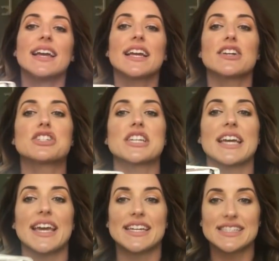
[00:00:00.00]
Here
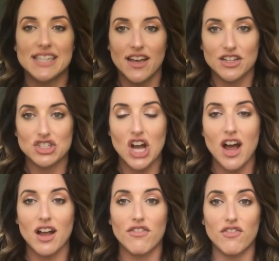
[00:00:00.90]
she is
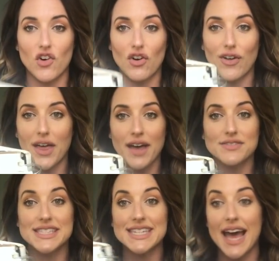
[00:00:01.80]
chock full
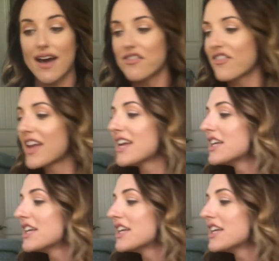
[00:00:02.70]
of stuff